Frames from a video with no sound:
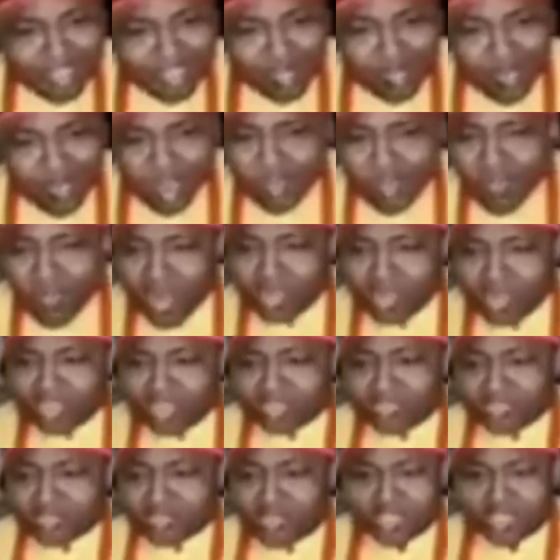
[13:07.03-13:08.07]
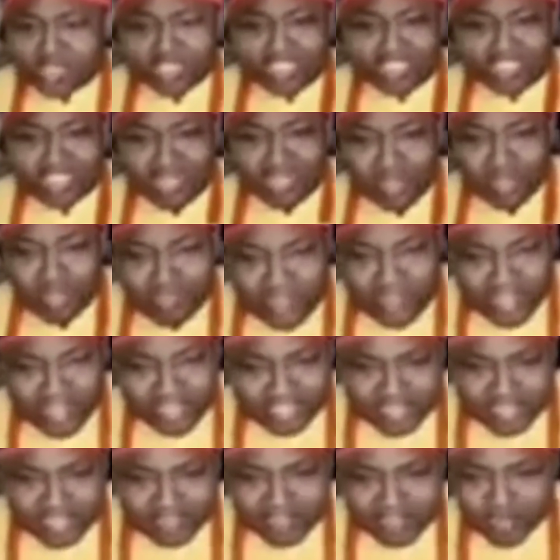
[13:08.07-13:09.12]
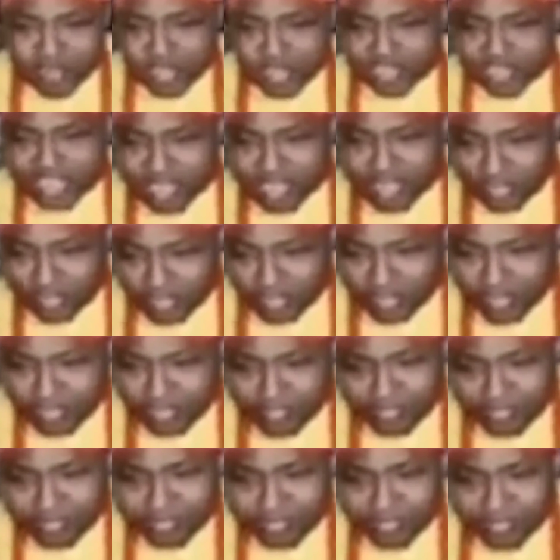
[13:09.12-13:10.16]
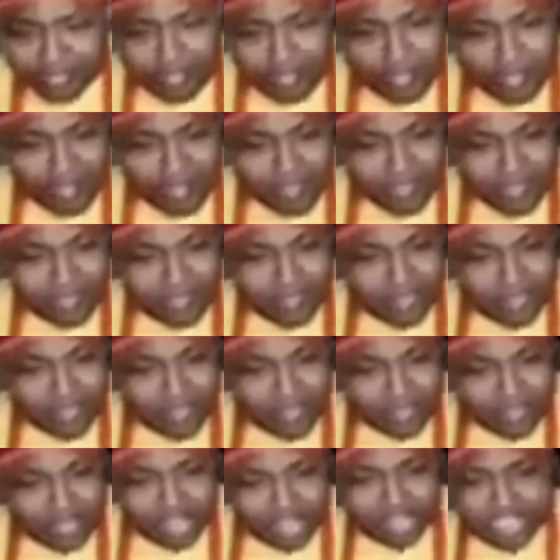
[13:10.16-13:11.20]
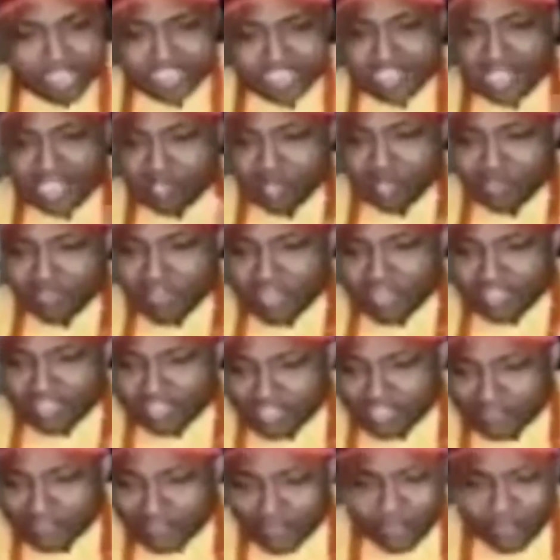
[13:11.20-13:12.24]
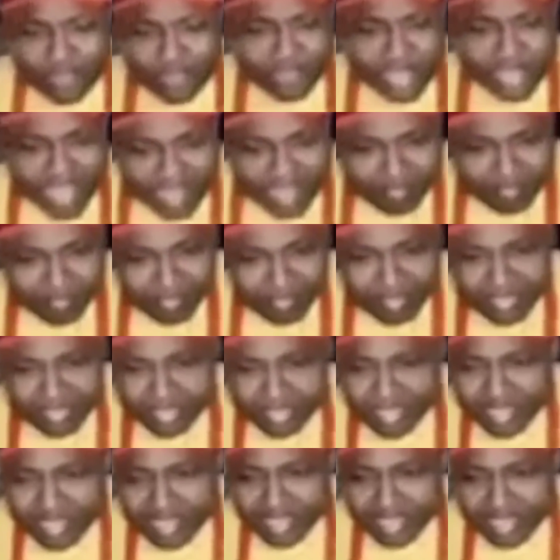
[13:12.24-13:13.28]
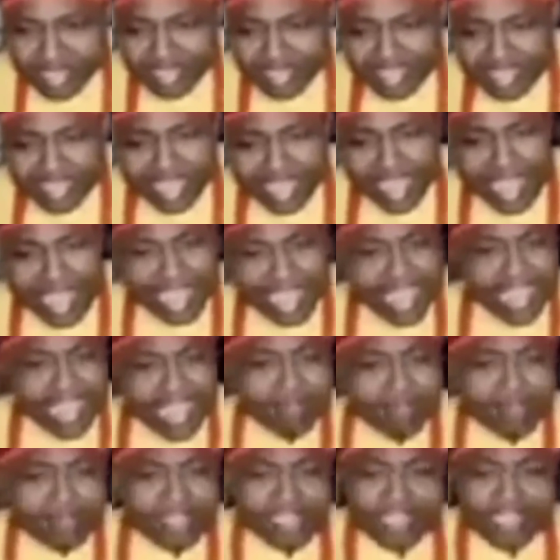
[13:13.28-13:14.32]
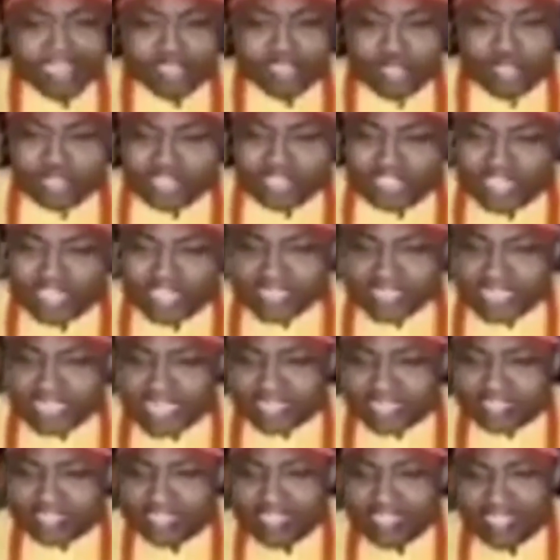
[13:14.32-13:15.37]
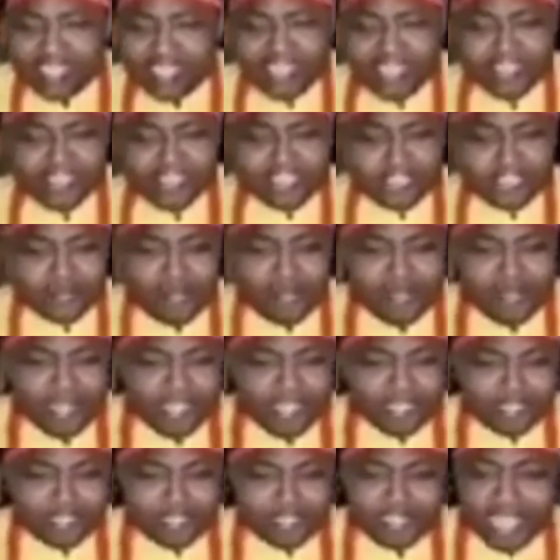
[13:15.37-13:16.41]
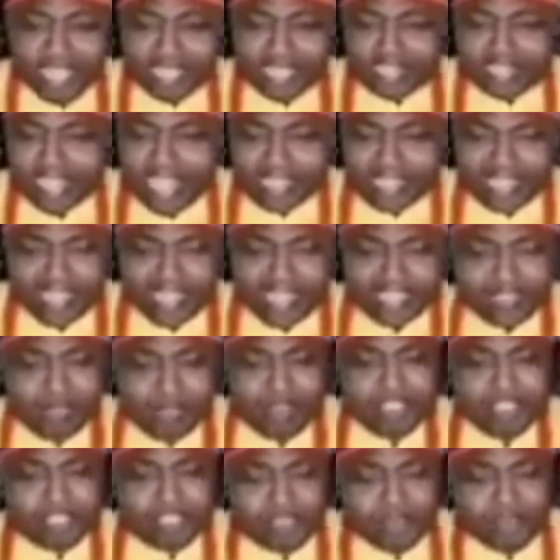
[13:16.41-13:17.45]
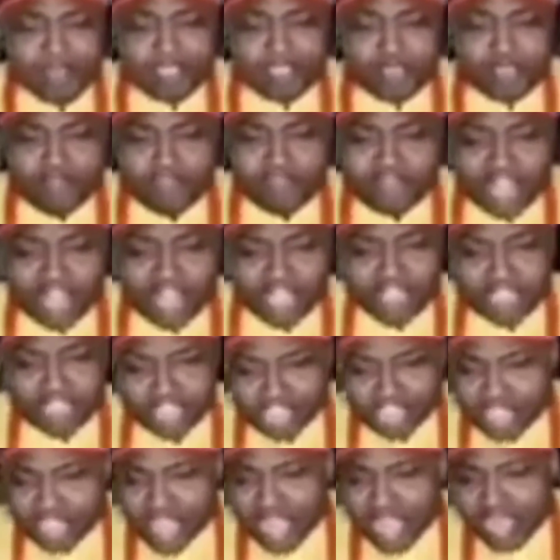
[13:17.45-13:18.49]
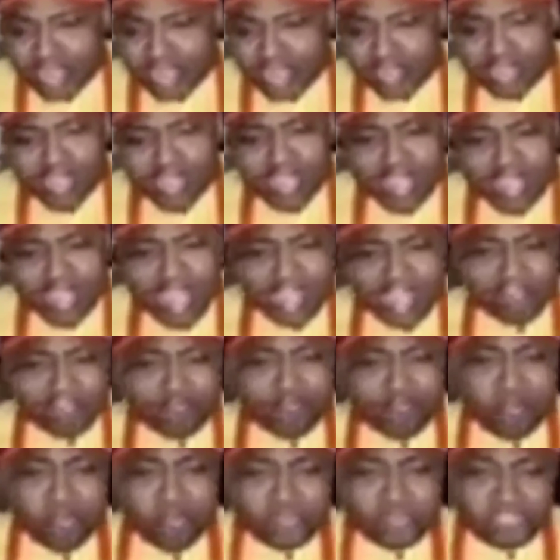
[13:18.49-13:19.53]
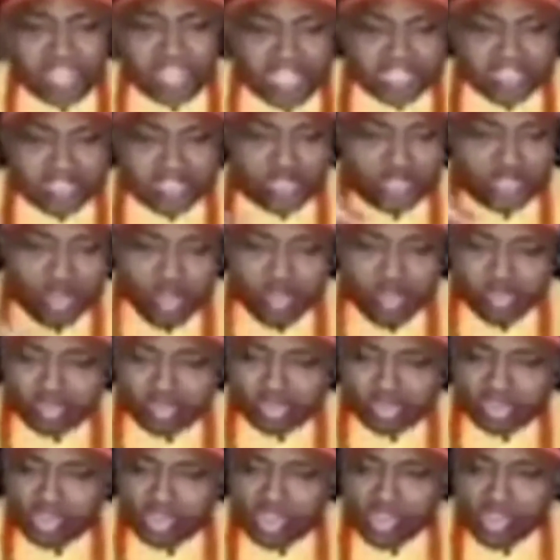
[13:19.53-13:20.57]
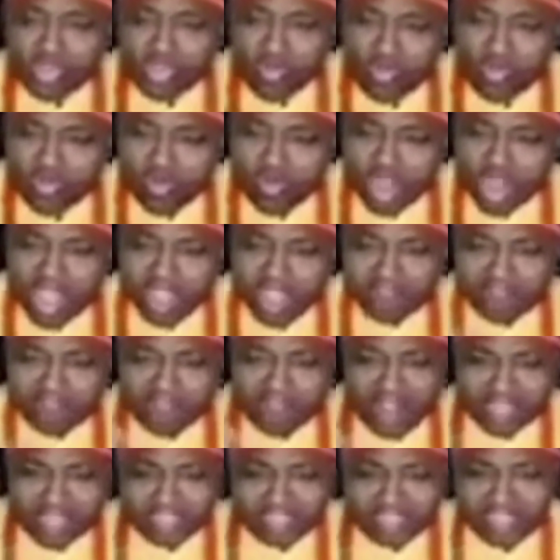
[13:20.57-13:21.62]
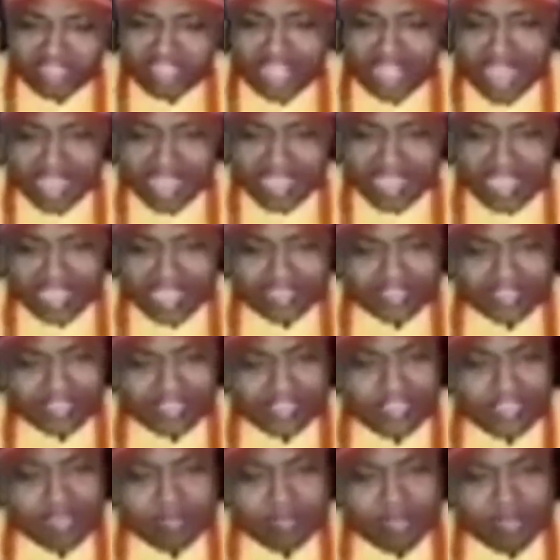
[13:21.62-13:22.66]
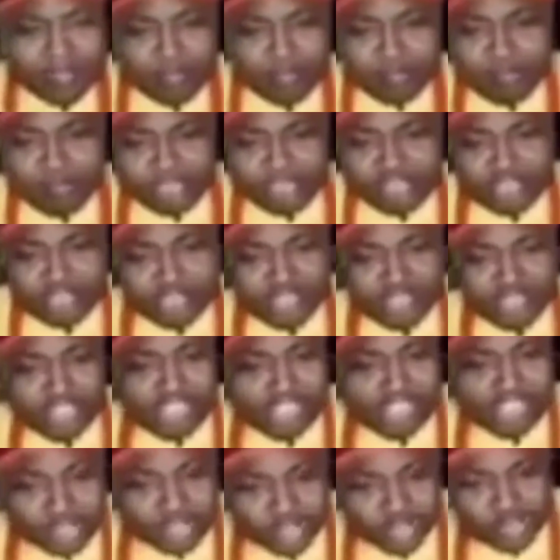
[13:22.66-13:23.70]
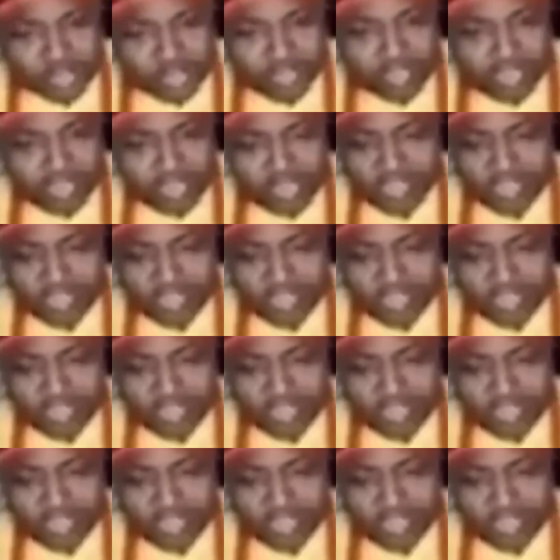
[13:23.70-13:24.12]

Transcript: What does it remove anything from your table? Does it remove anything from your name? I am beginning to think that the spirit that are against the spirit of Nigeria have possessed those who are fighting against people mentioning Idu.